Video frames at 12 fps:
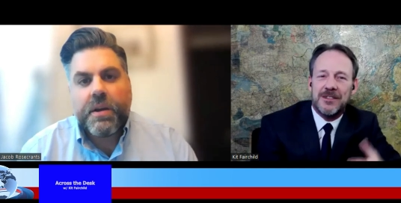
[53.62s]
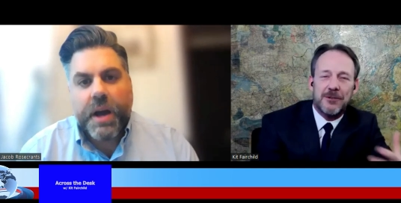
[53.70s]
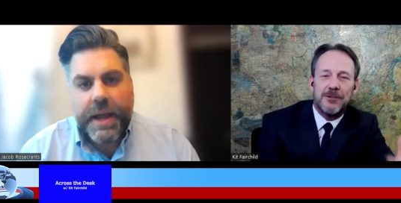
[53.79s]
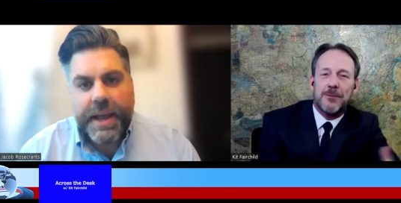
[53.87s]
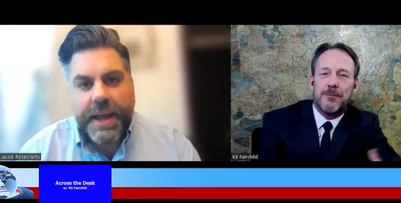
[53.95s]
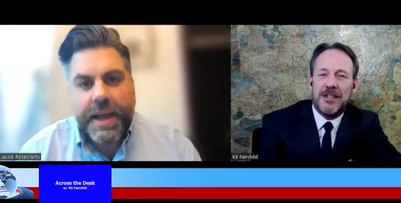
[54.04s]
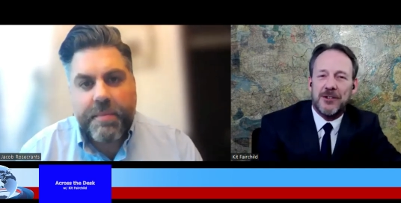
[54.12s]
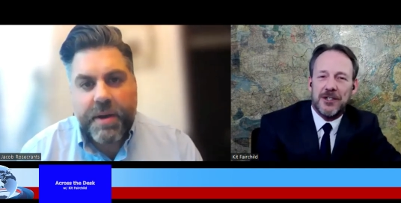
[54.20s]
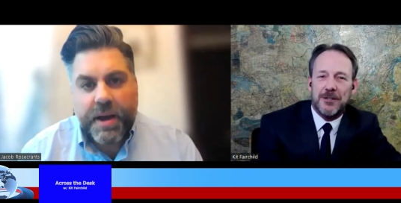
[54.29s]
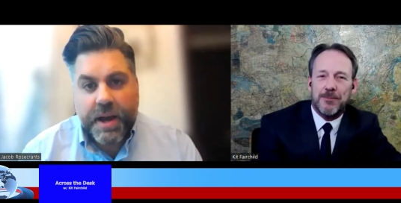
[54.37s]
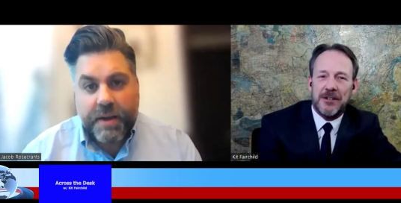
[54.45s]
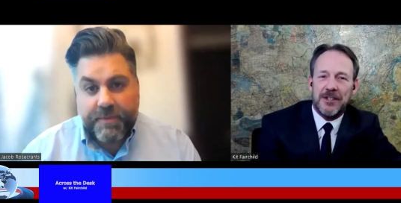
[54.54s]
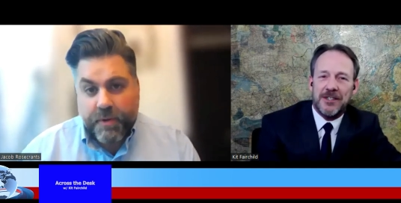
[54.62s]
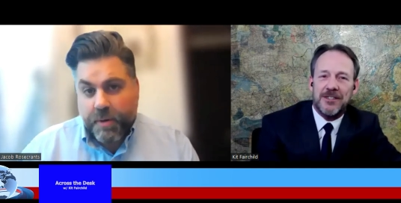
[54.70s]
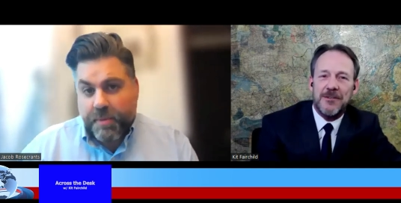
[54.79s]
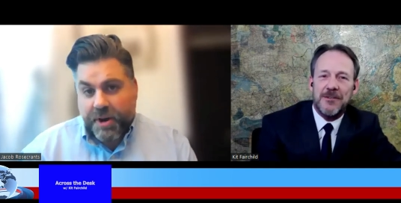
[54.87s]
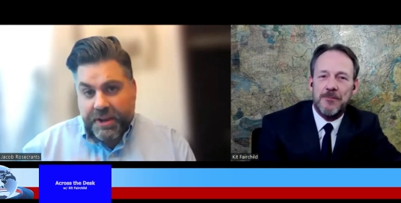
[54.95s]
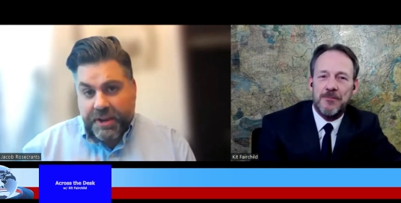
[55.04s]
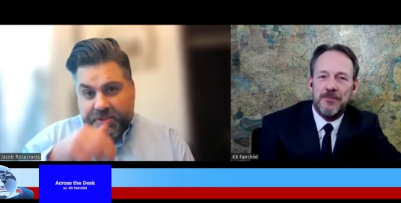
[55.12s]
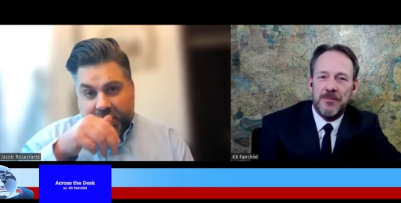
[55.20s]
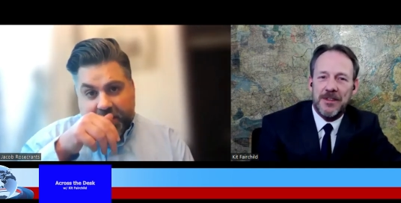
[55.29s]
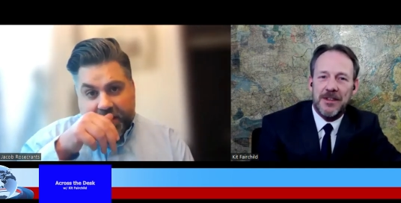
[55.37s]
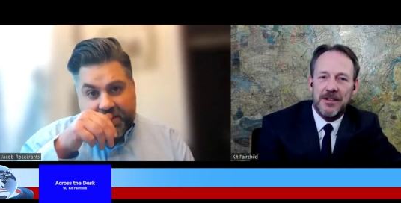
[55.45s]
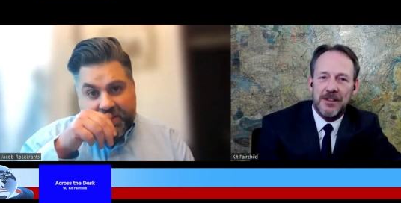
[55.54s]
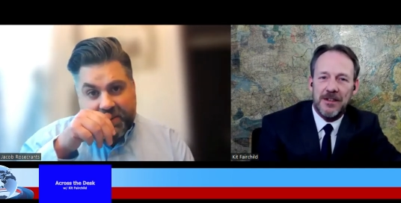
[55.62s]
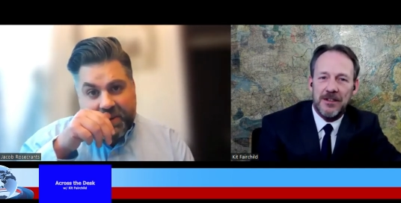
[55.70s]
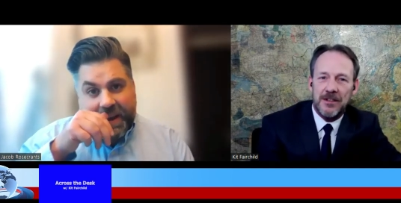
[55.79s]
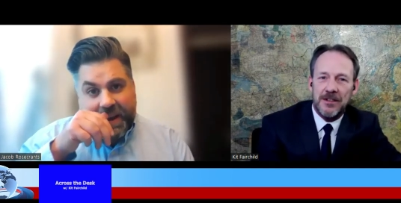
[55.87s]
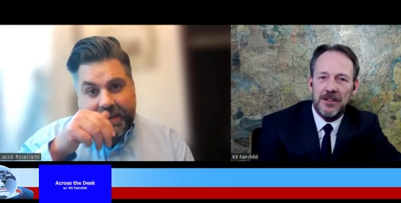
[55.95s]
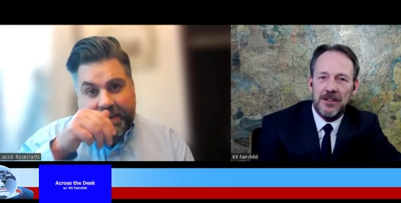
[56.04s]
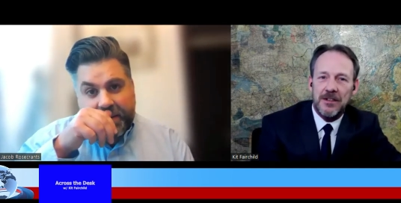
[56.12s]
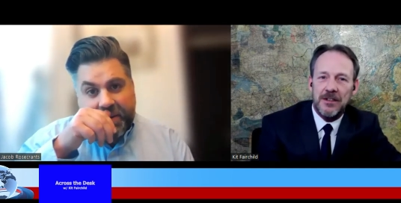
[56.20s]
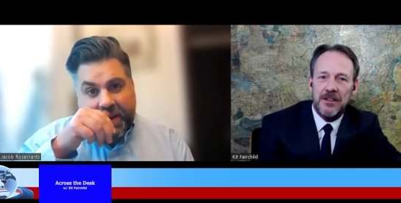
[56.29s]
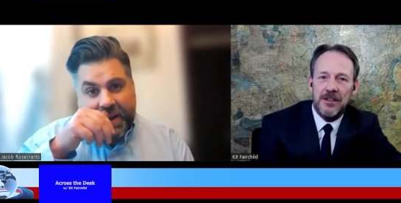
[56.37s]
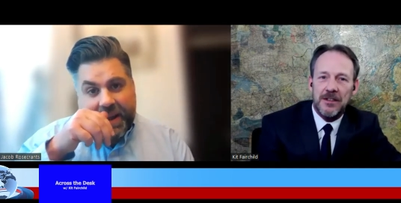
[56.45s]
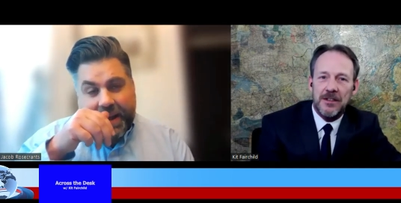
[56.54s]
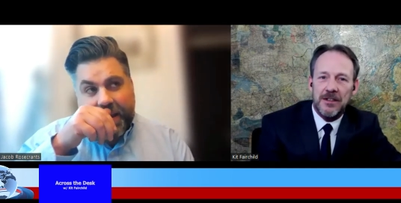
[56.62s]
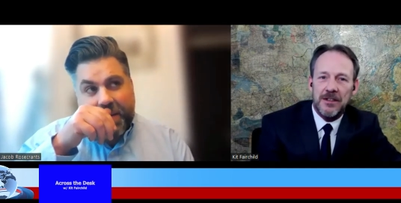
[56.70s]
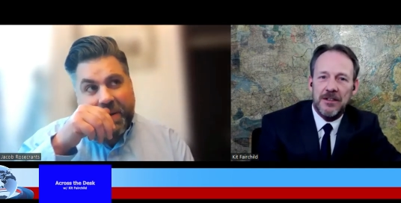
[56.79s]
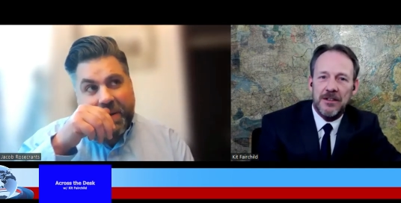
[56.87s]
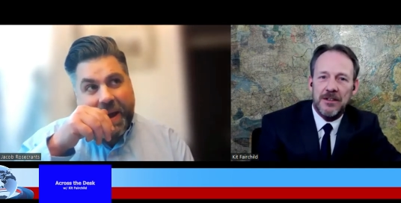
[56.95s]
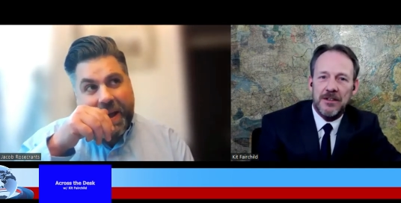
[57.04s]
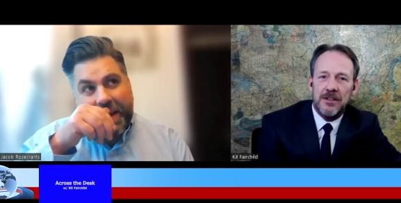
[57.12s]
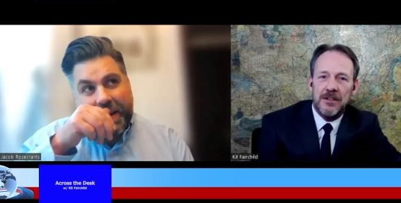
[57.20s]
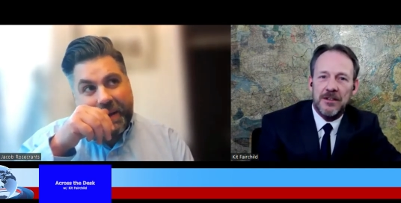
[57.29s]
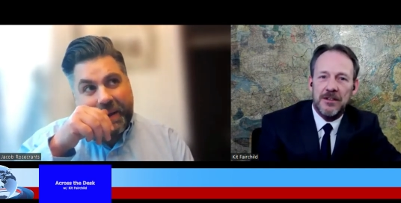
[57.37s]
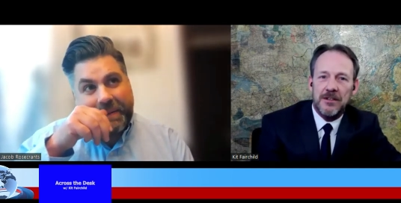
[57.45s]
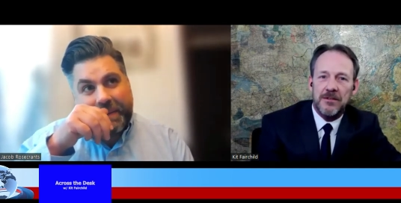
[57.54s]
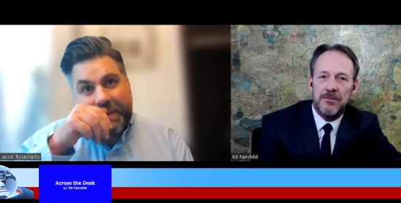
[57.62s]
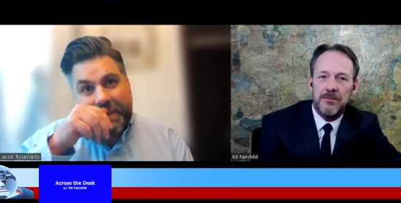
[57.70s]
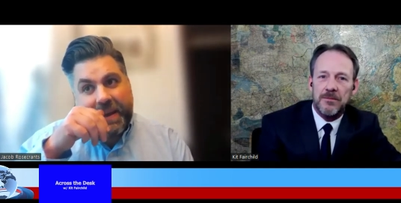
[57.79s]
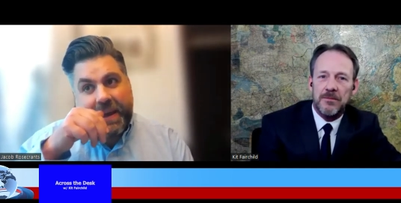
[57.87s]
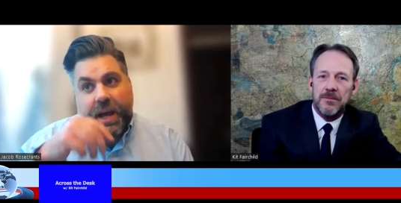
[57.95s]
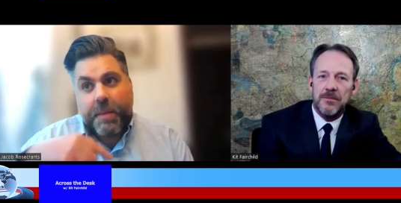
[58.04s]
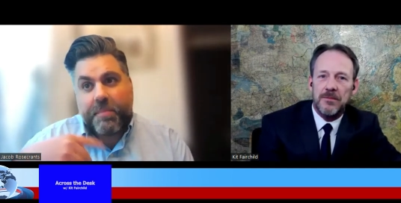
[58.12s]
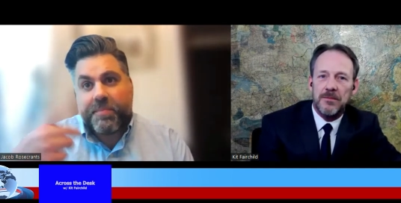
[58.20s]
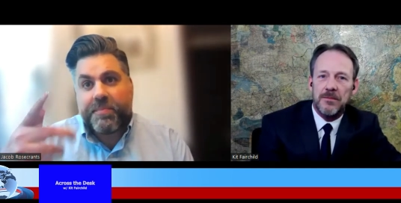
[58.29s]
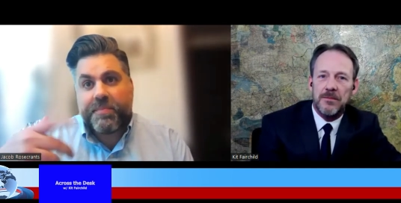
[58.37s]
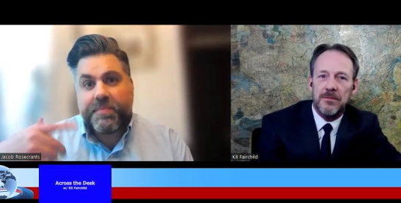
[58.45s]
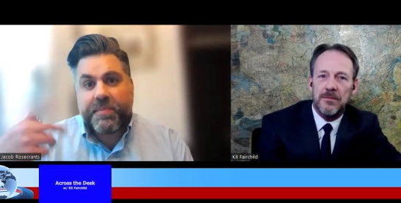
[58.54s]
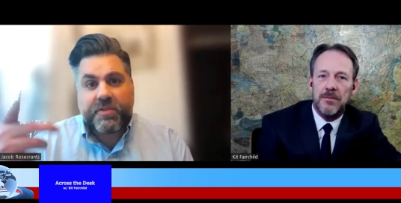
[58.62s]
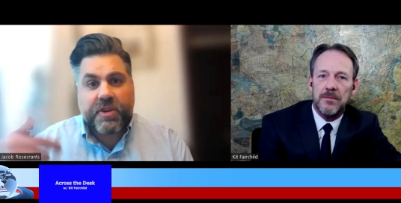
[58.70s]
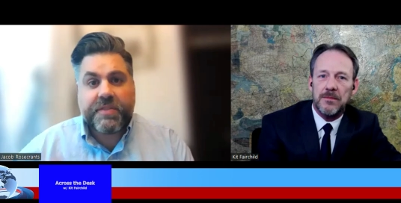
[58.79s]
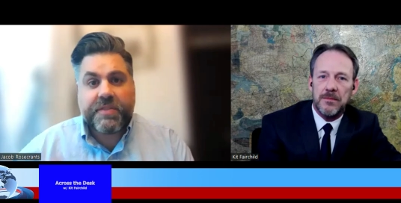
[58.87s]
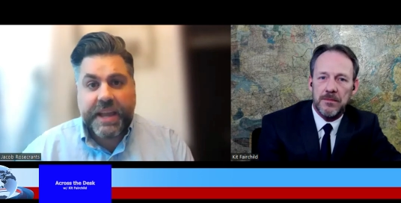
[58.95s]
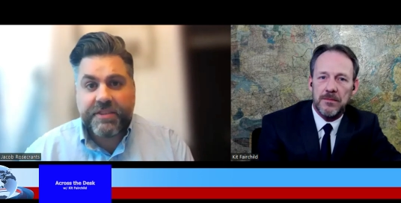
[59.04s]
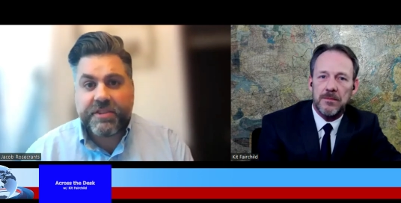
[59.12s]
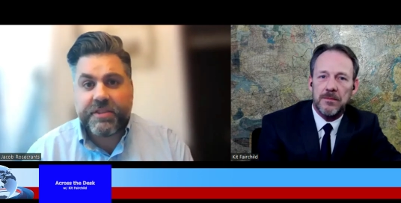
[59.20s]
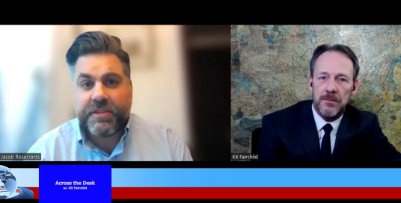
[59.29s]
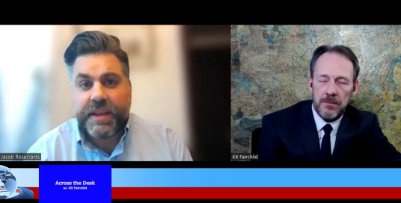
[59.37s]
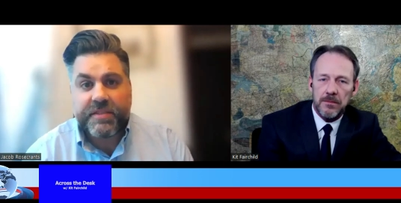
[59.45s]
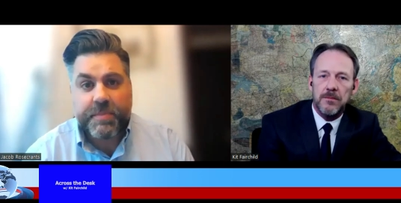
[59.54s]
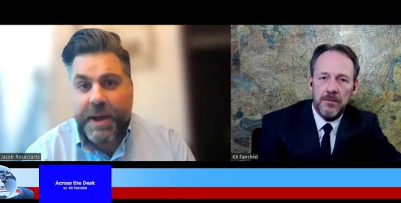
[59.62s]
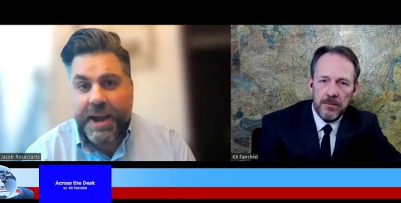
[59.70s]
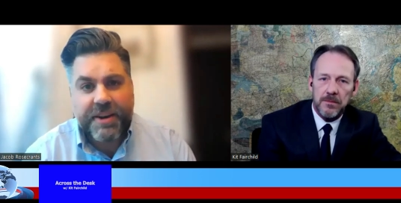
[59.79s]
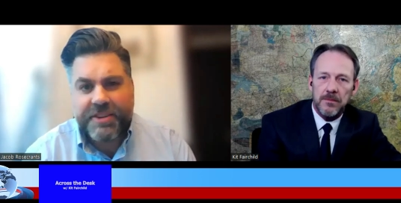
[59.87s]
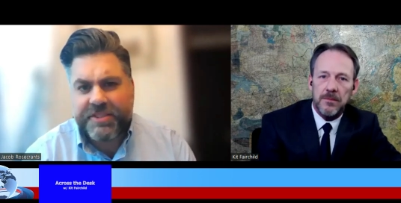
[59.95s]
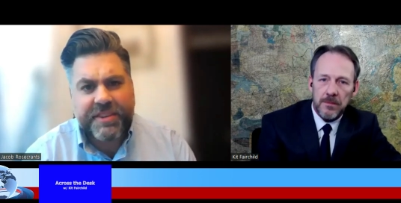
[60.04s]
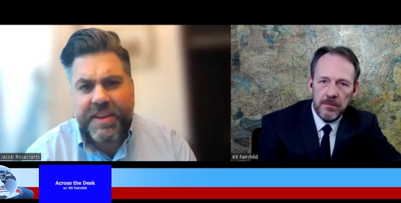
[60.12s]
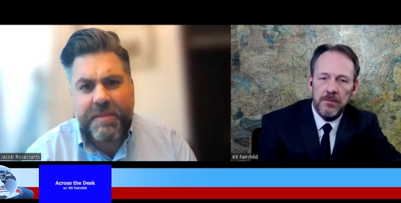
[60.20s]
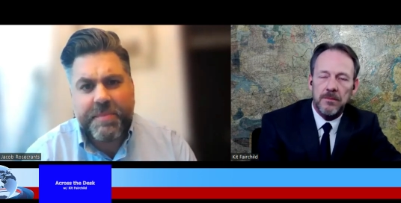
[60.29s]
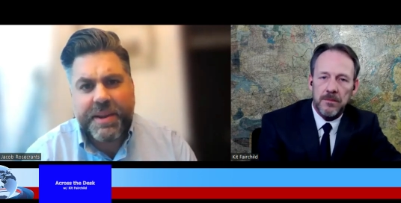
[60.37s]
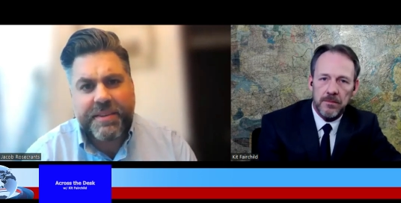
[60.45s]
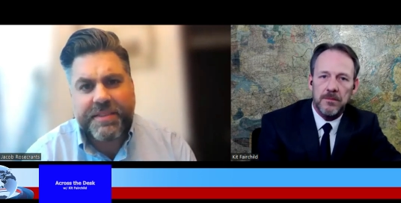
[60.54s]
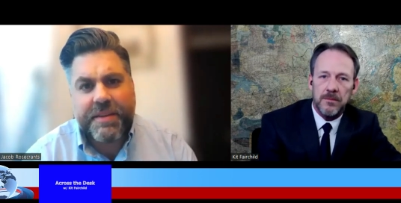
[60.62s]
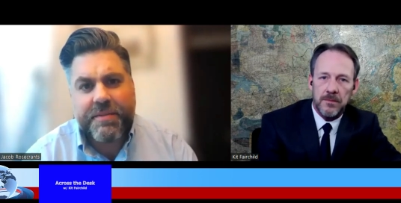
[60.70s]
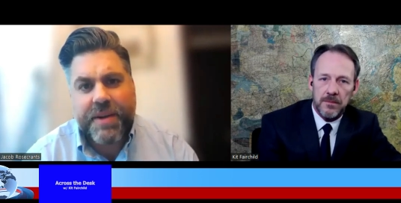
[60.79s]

Speaker 1: I am a former
Speaker 2: history teacher. I do not. I let my uh, um, certification expired just because I've been a state